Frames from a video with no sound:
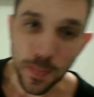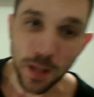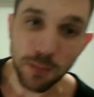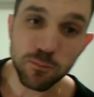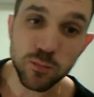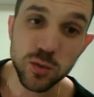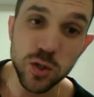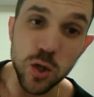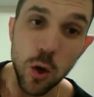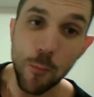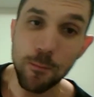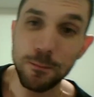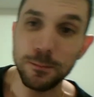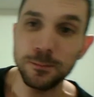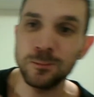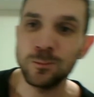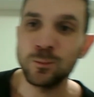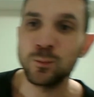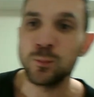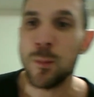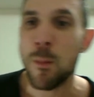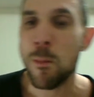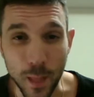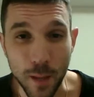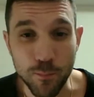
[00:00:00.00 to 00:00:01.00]
So,
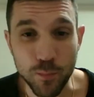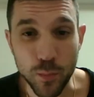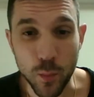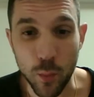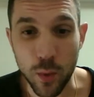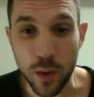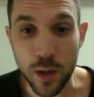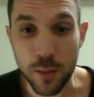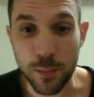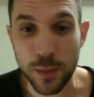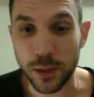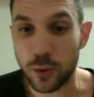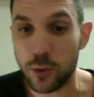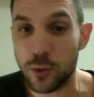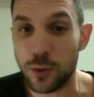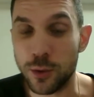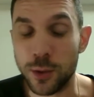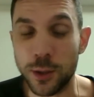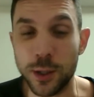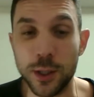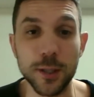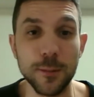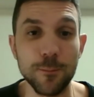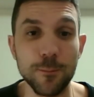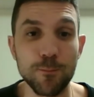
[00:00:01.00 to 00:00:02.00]
what am I doing
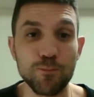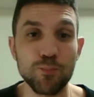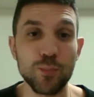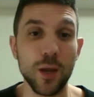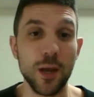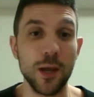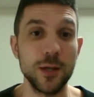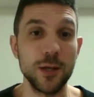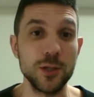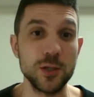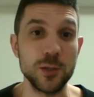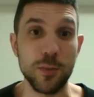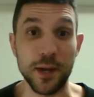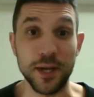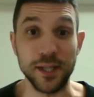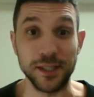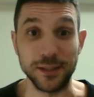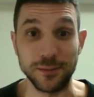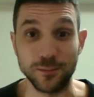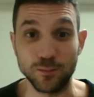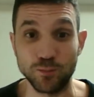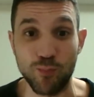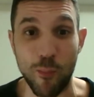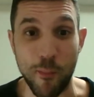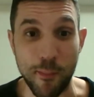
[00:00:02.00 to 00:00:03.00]
here in Japan,
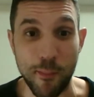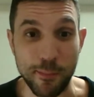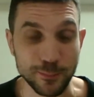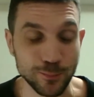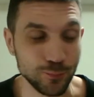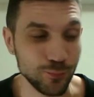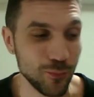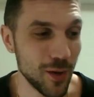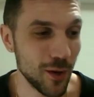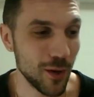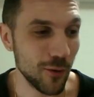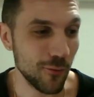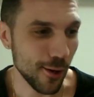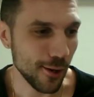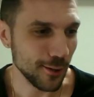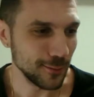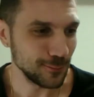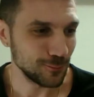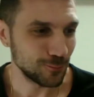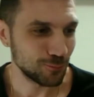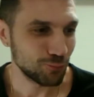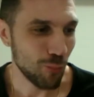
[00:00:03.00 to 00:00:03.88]
right?